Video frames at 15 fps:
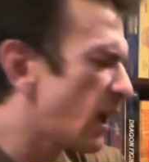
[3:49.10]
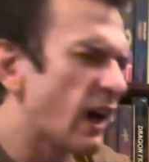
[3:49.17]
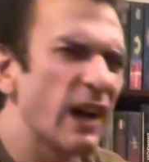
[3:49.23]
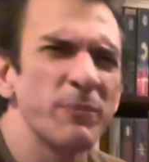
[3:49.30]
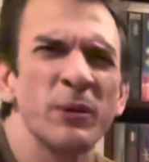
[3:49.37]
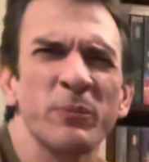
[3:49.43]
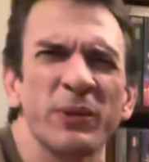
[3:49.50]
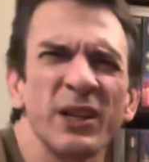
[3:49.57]

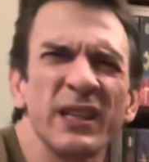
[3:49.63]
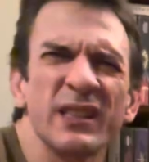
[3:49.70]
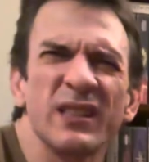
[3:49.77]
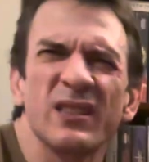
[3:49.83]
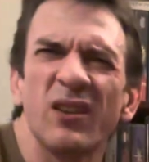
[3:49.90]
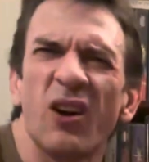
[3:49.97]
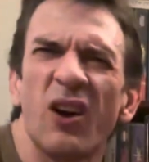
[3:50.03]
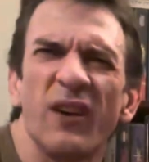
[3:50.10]
been playing
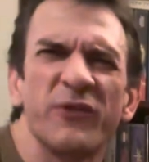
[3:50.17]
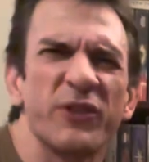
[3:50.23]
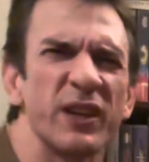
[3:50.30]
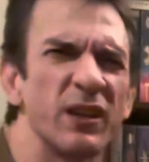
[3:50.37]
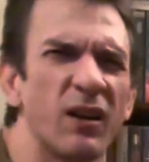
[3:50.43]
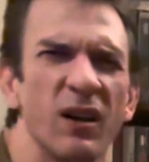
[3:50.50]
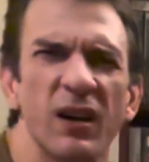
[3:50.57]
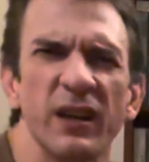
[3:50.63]
this off
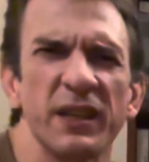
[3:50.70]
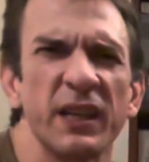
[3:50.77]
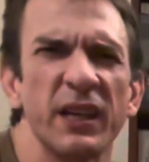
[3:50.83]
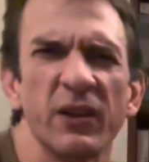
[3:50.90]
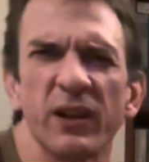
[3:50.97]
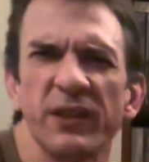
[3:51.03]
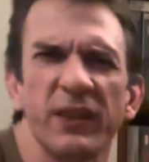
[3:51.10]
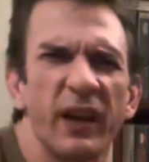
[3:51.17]
and on
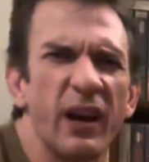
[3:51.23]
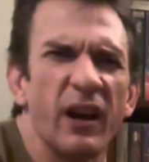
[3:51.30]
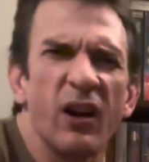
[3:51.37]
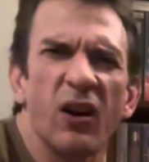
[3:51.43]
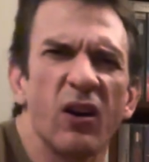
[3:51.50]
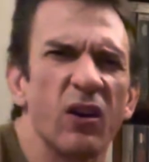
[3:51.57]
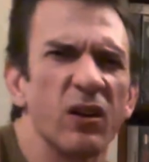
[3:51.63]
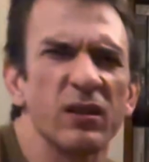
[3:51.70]
here and
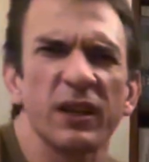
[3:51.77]
there,